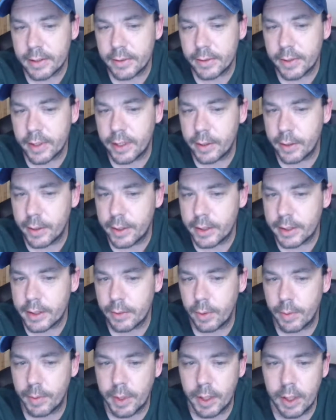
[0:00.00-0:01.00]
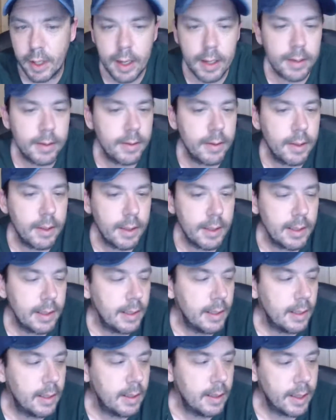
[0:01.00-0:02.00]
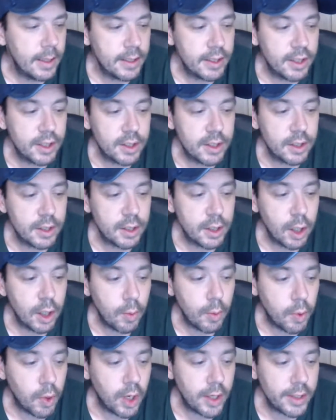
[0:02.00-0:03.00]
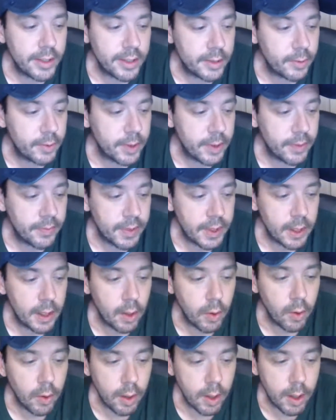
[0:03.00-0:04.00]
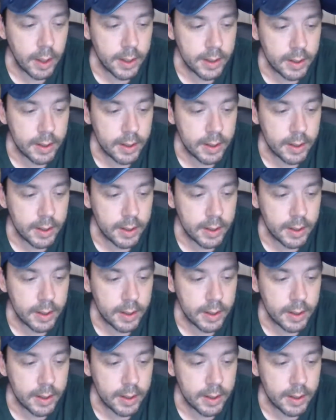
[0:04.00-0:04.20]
3 units that we bought. It's just a slow process with everything going on.